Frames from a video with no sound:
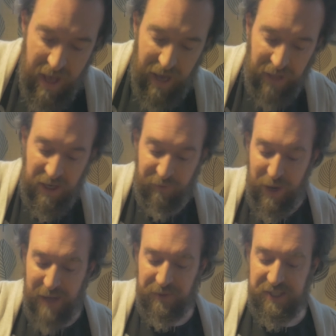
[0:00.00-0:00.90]
And then if we
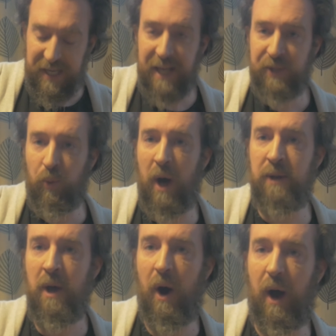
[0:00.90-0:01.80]
add the
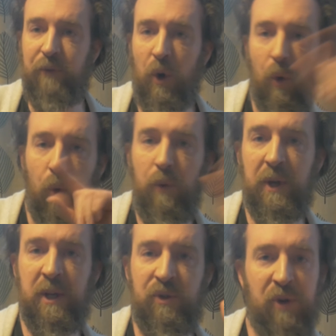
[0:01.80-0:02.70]
DS1, I've got all the
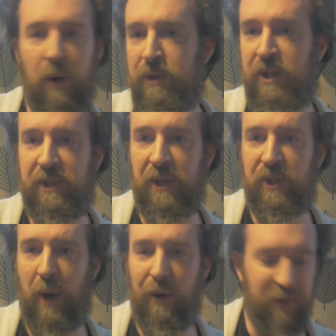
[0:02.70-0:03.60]
controls just at
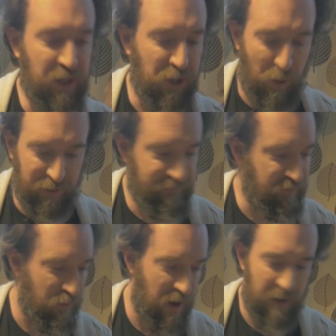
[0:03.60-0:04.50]
12 o'clock
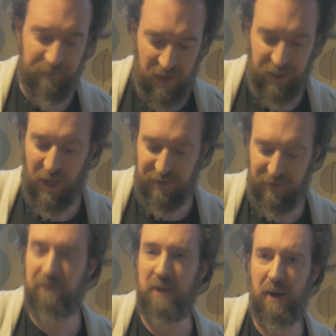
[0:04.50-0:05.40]
for a kind of
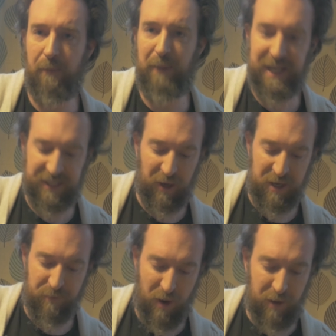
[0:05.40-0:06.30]
a baseline
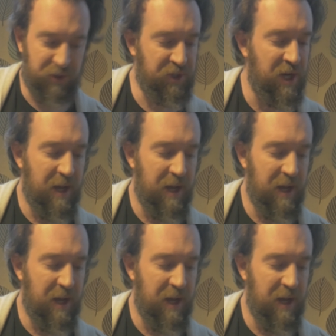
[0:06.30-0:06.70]
approach.